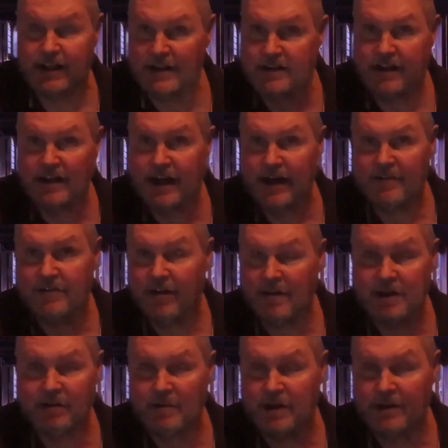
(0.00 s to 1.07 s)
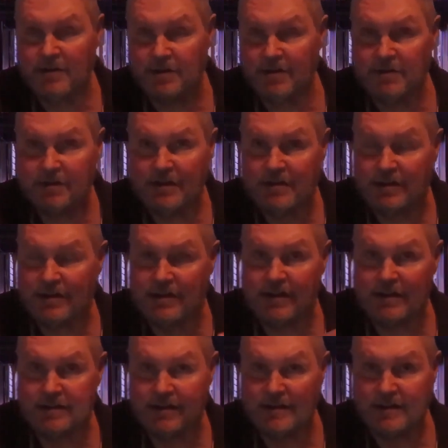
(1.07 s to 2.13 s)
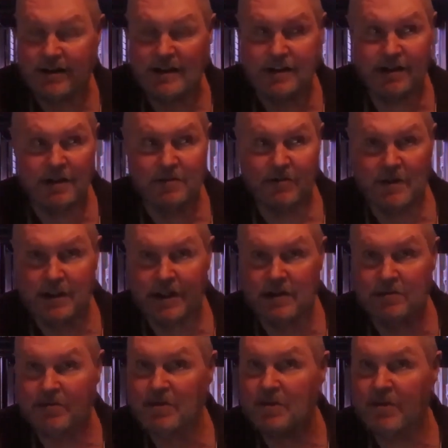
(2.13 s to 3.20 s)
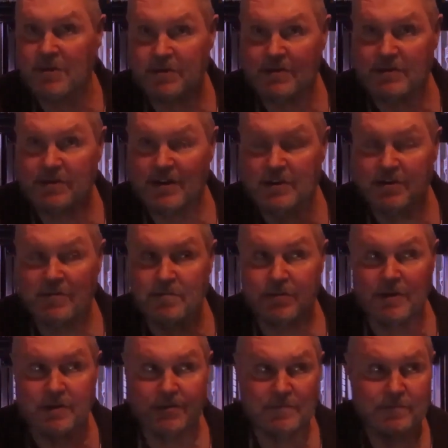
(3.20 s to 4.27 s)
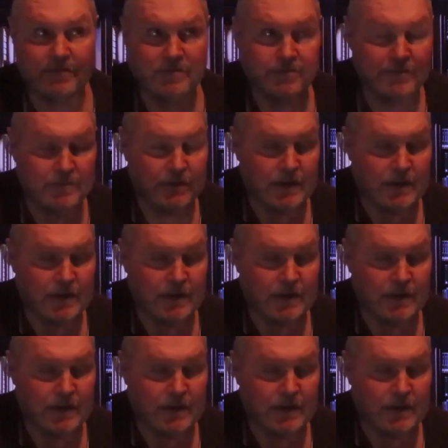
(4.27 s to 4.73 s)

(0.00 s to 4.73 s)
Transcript: And I've already read through it in other videos, and of course, it's in the book.